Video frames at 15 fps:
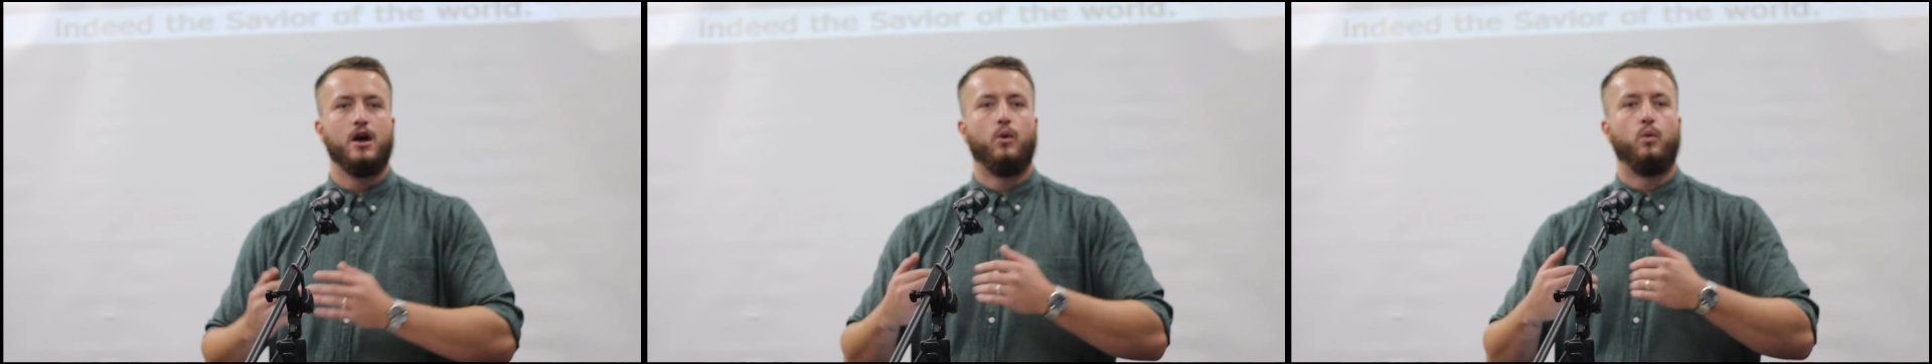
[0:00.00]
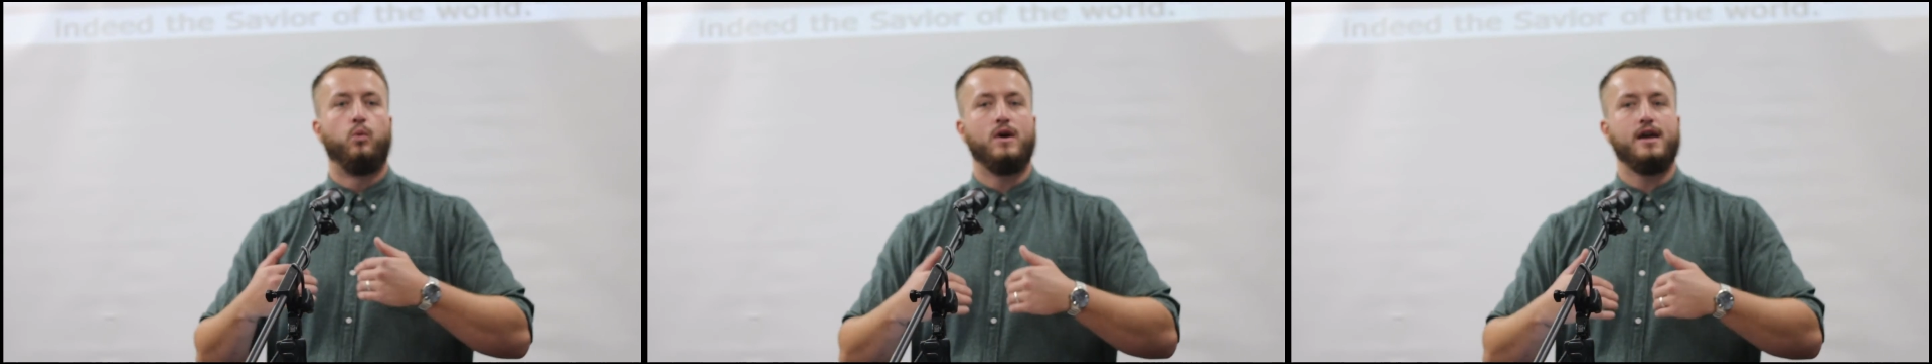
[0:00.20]

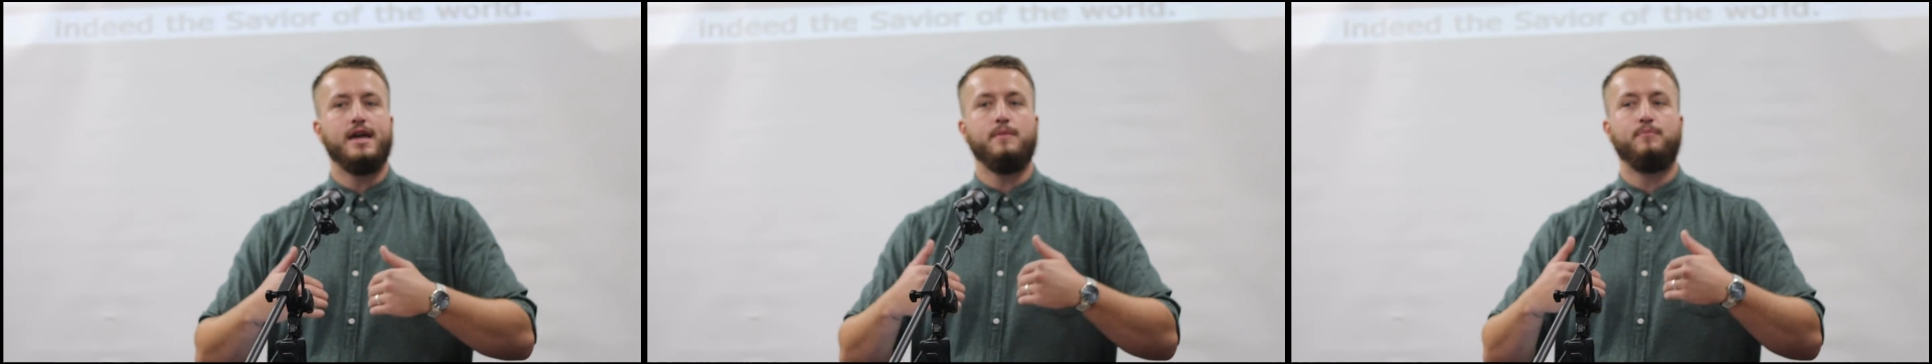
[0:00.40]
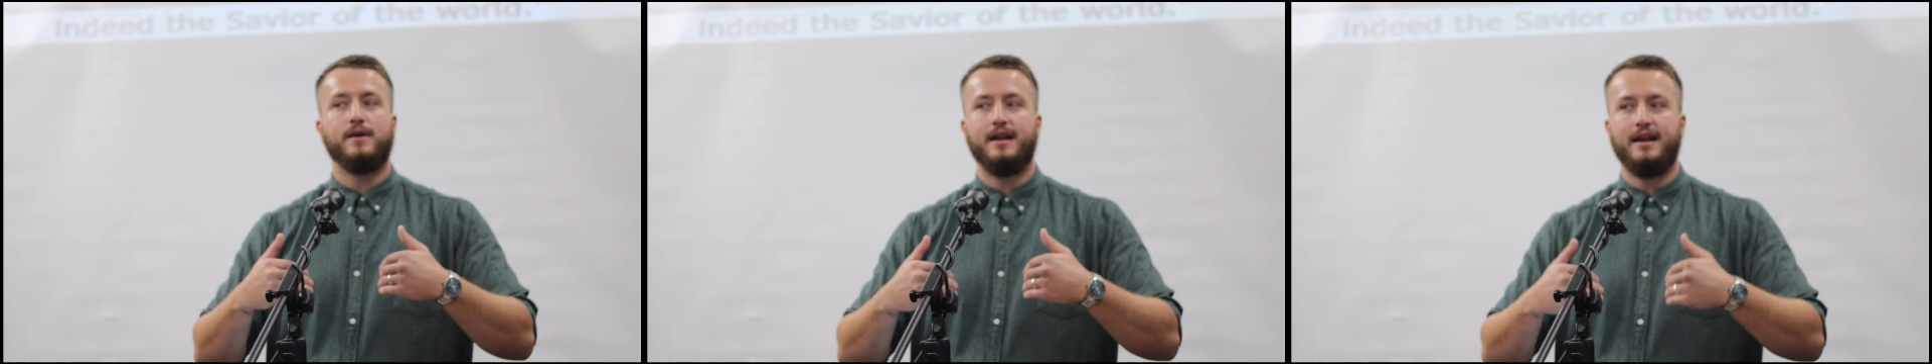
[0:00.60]
We
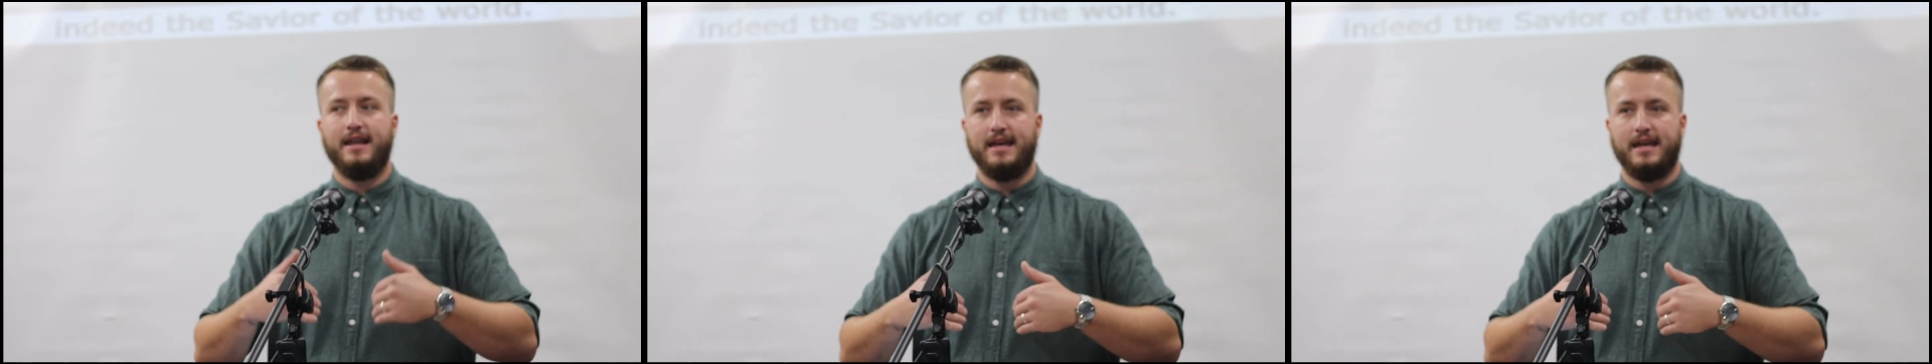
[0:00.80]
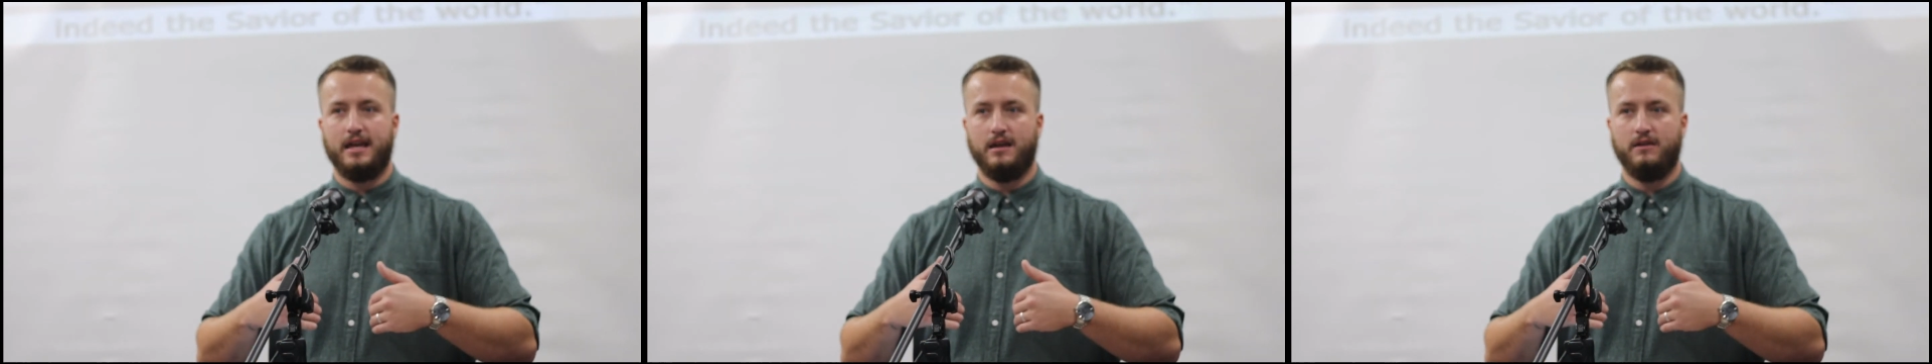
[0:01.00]

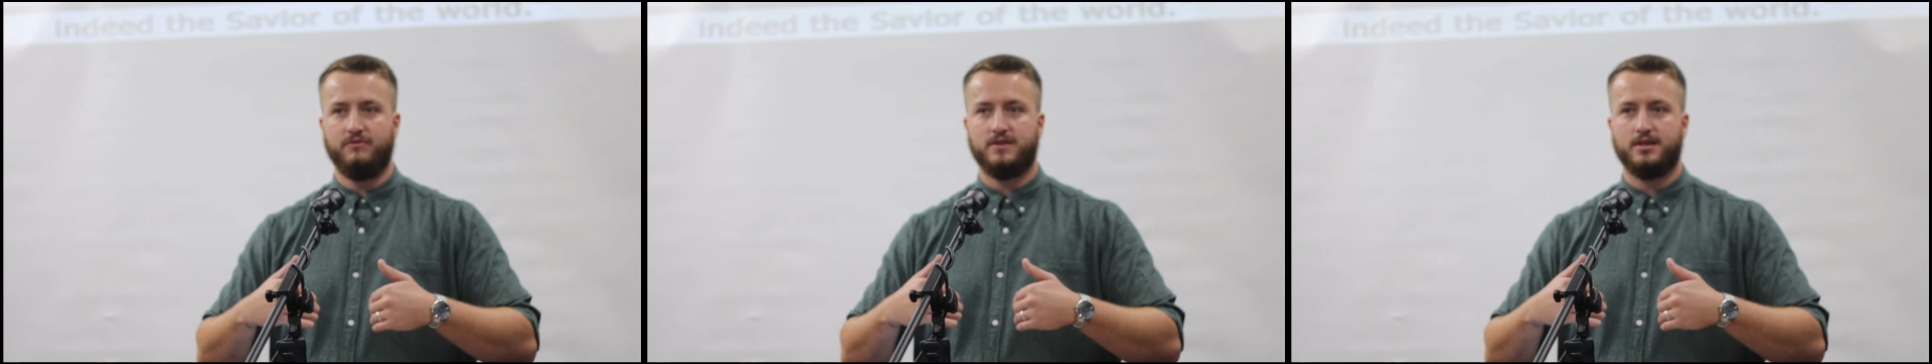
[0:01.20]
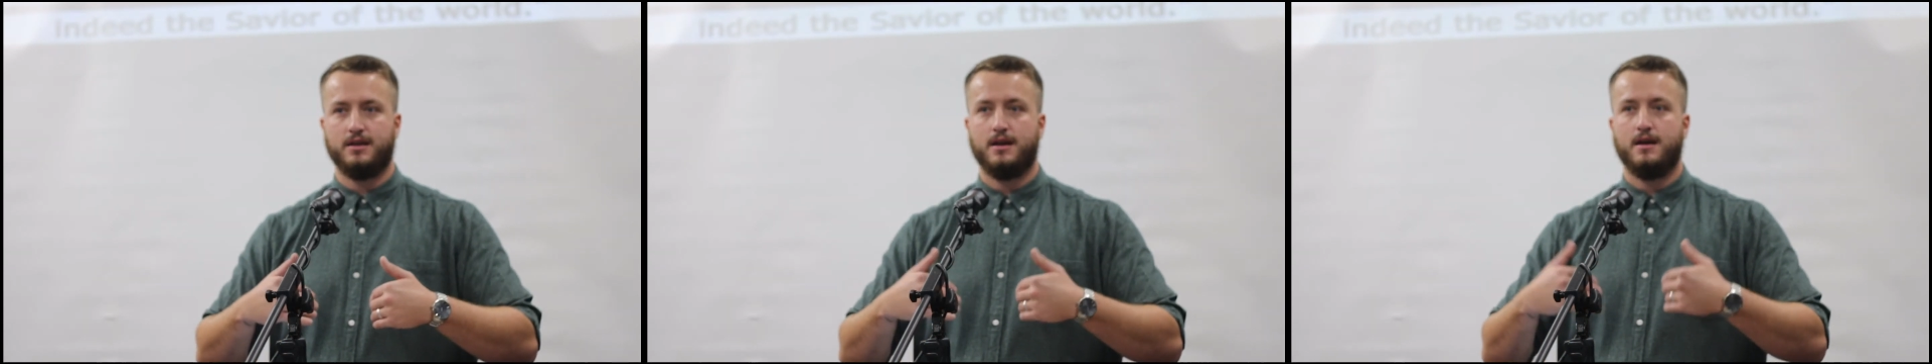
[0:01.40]
believed